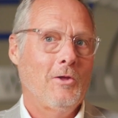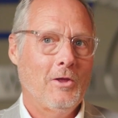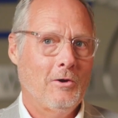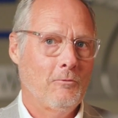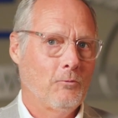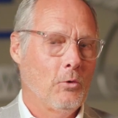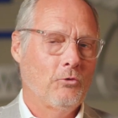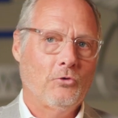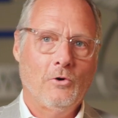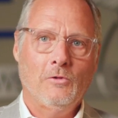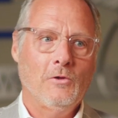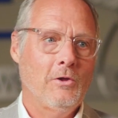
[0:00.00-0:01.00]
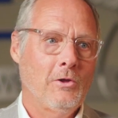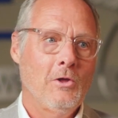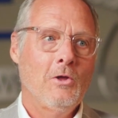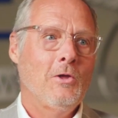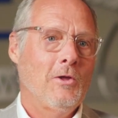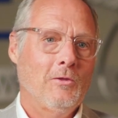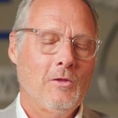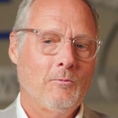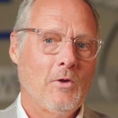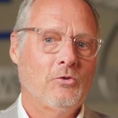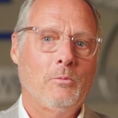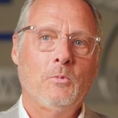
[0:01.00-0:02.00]
And unfortunately, in the
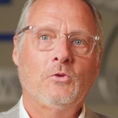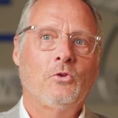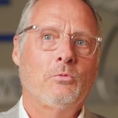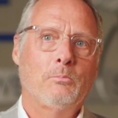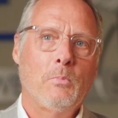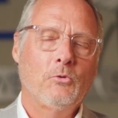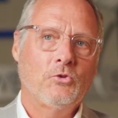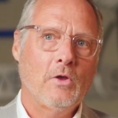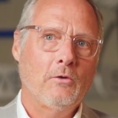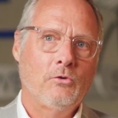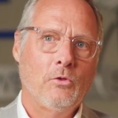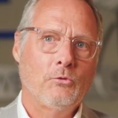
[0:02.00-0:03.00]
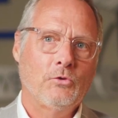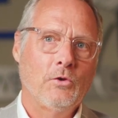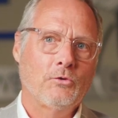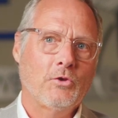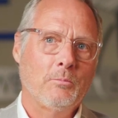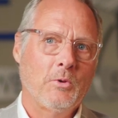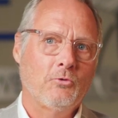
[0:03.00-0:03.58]
investment business, both sides of those things can be